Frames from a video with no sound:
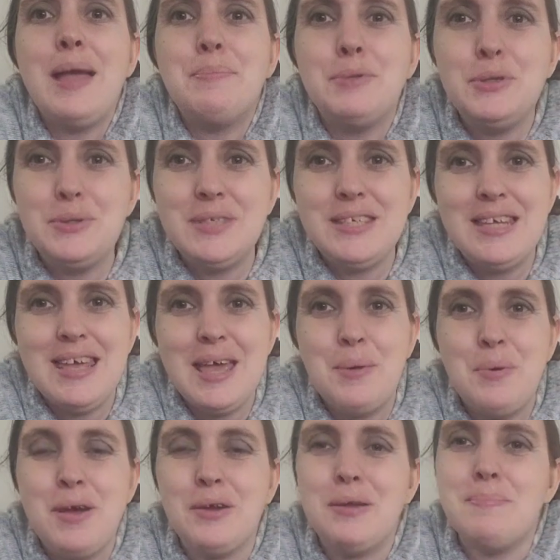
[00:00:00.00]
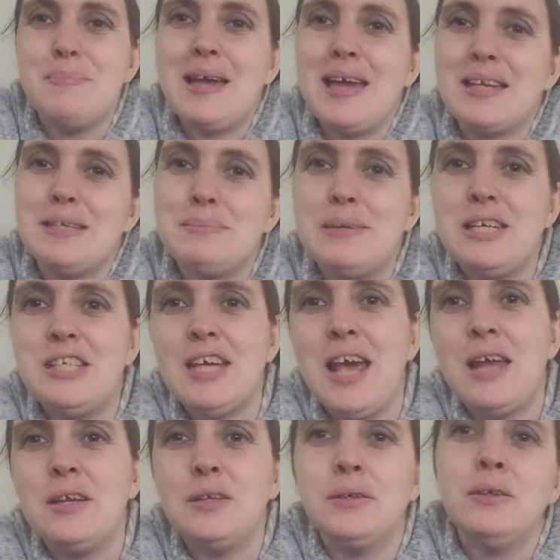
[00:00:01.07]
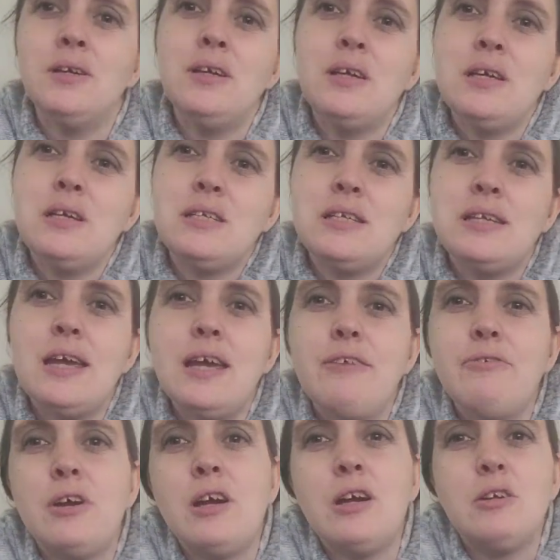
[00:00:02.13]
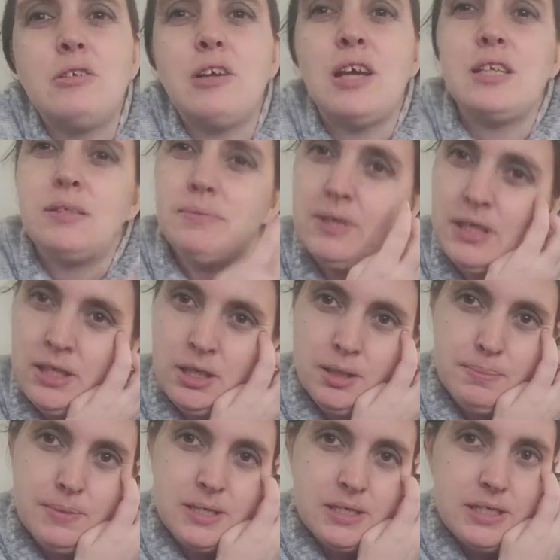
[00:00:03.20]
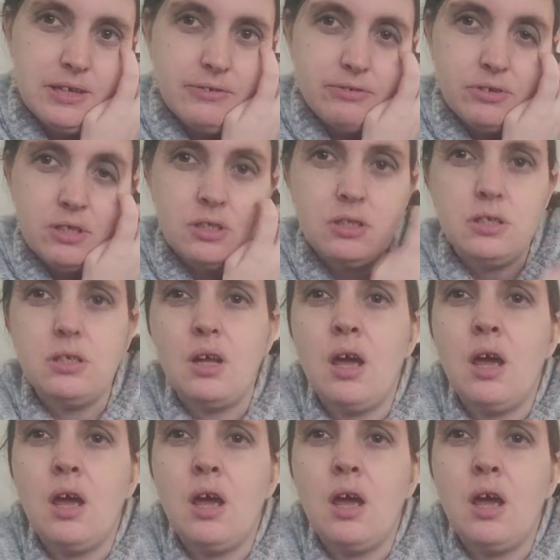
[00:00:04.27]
I'm Lucy and welcome back to my channel. Today I thought I'd try something a little bit different.